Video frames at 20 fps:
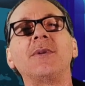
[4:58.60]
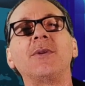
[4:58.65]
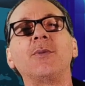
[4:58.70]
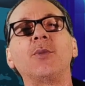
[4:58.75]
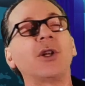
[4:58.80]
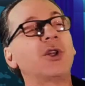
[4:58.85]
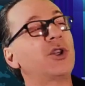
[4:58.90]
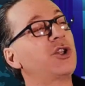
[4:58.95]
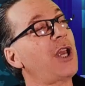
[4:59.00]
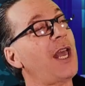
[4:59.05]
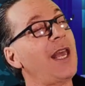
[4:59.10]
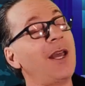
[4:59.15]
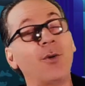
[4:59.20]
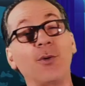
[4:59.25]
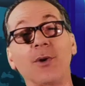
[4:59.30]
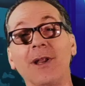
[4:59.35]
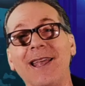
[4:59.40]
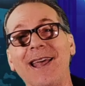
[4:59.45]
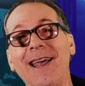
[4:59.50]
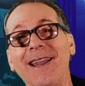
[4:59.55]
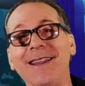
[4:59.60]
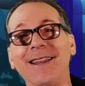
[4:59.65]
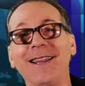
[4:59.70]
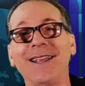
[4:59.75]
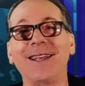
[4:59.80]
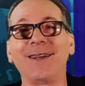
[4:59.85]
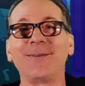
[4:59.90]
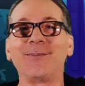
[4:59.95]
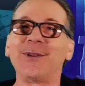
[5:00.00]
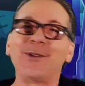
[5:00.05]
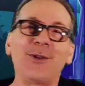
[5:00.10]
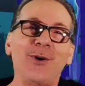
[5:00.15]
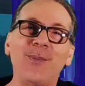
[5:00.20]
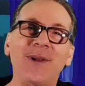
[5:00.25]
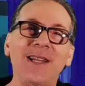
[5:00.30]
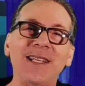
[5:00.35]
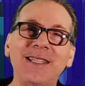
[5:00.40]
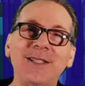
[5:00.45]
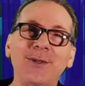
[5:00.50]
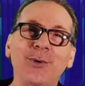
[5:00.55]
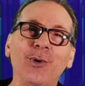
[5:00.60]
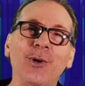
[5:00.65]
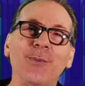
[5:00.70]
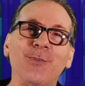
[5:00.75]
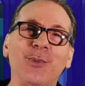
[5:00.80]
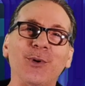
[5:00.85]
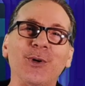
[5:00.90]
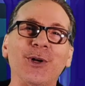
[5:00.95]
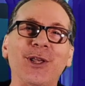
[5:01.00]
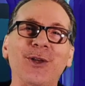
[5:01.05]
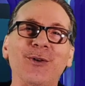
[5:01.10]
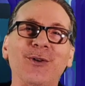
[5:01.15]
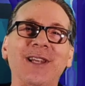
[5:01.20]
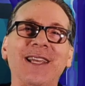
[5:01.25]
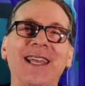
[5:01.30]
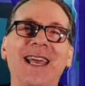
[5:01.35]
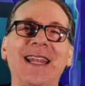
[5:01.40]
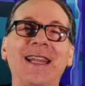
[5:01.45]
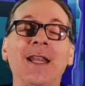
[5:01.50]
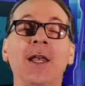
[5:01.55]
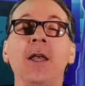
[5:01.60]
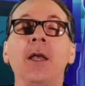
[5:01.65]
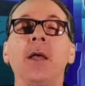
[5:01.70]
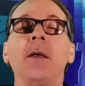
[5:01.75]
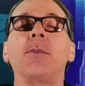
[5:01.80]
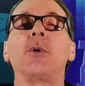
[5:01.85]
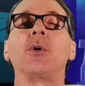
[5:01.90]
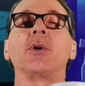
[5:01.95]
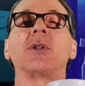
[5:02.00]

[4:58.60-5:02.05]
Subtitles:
with a Jake on the end. But nobody saw the boogie on the end. Because